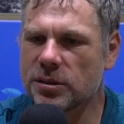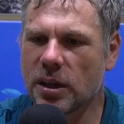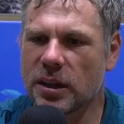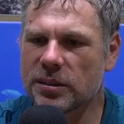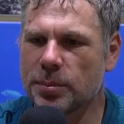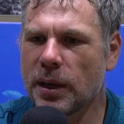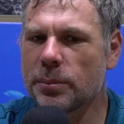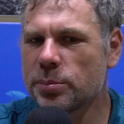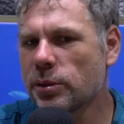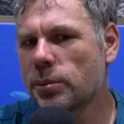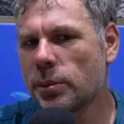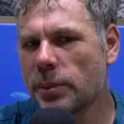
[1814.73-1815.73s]
So I expect
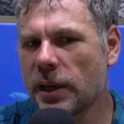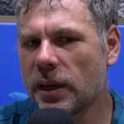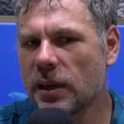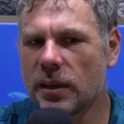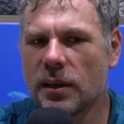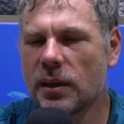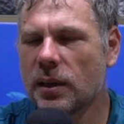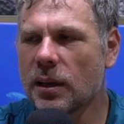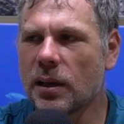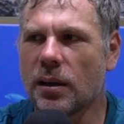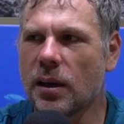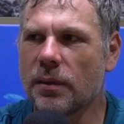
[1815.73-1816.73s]
probably a,
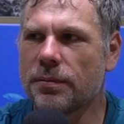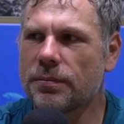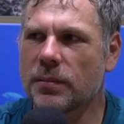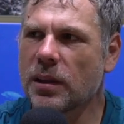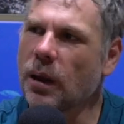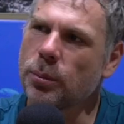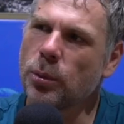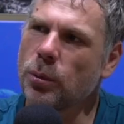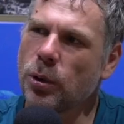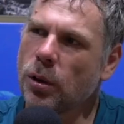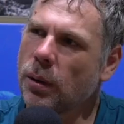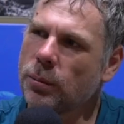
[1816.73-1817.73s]
a couple
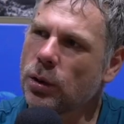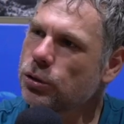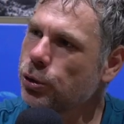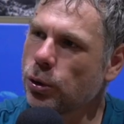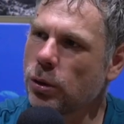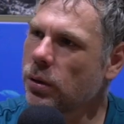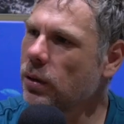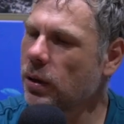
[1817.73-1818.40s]
more. I'm not sure.